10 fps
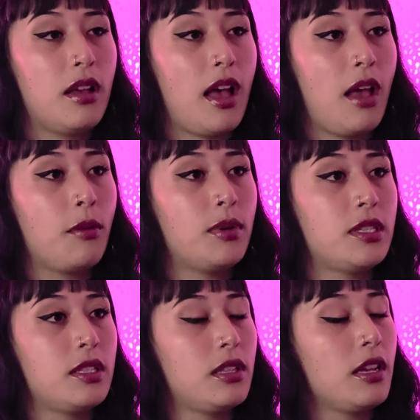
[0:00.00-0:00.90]
I
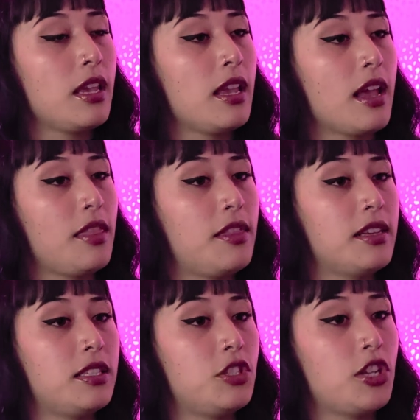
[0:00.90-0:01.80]
was looking at
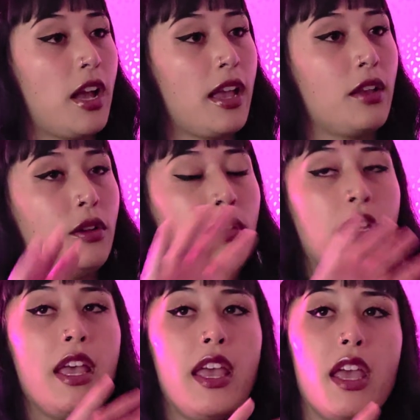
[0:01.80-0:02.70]
this child,
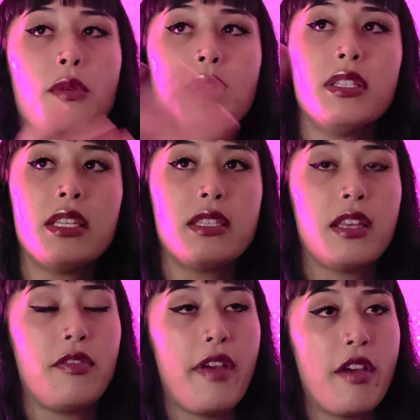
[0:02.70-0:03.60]
it was as
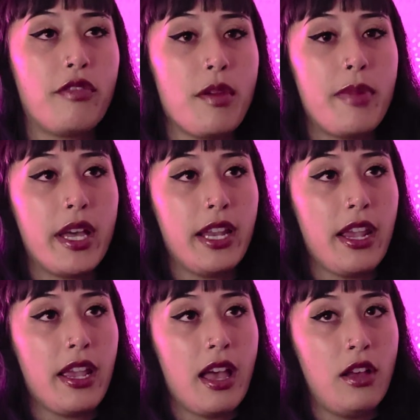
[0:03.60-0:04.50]
if
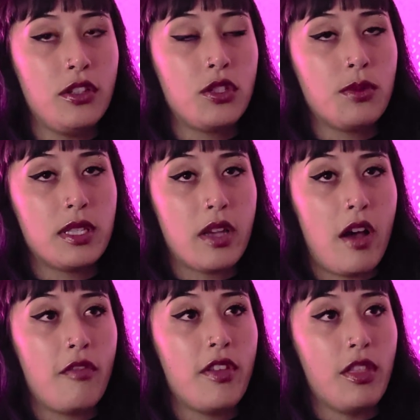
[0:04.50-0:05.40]
everybody else was
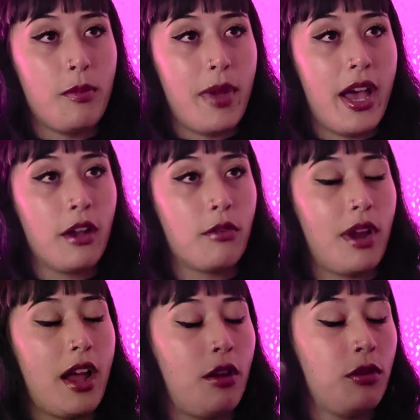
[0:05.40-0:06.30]
off in the
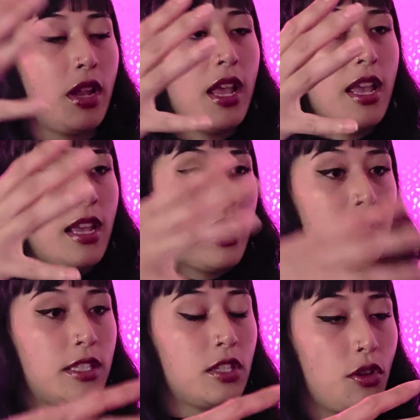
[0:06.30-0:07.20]
background.
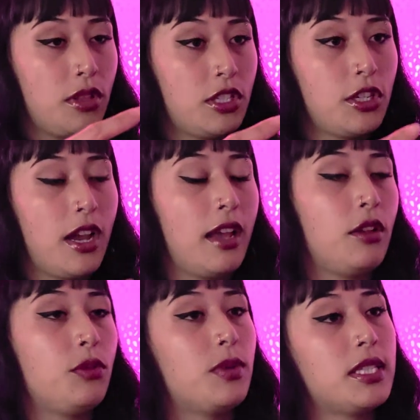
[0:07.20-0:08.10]
And so the
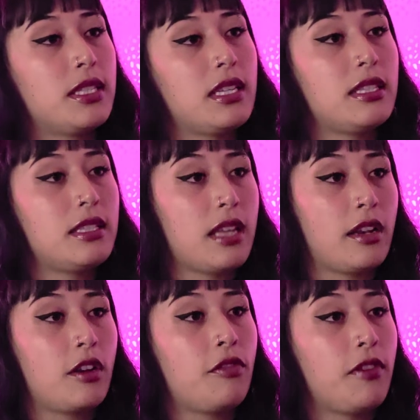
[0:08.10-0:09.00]
child was this
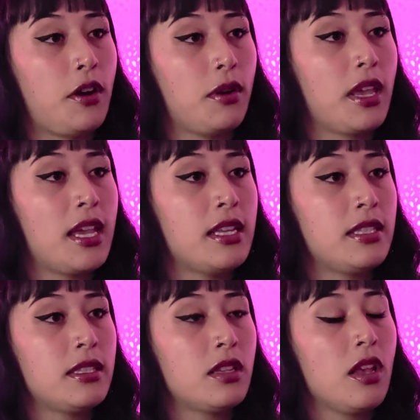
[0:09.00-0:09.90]
center
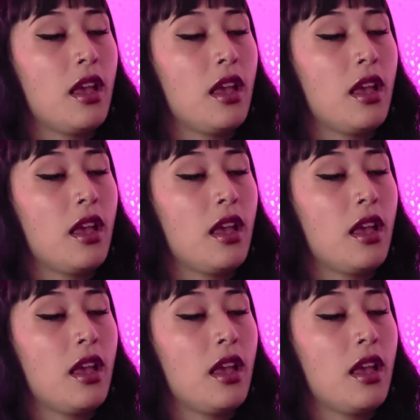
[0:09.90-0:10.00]
focus.